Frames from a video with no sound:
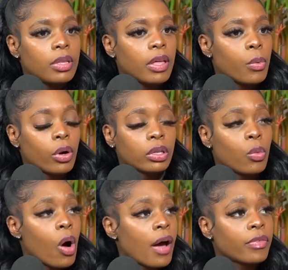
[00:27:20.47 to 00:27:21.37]
they weren't
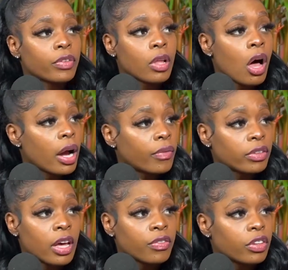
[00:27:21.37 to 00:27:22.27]
wives for long
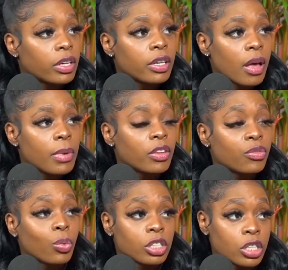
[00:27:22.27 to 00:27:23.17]
after that shit. Because I mean,
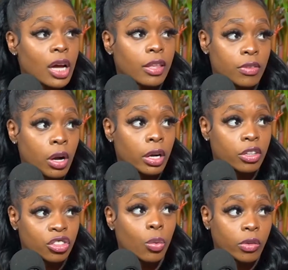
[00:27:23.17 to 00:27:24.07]
when Shawnee started,
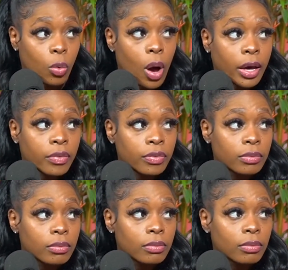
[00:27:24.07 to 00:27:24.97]
she was a wife.
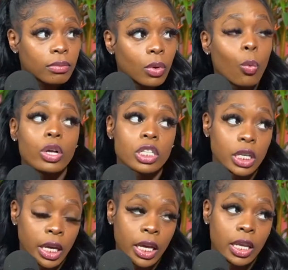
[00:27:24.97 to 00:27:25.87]
When
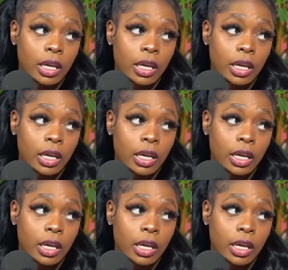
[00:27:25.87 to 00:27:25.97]
she ended,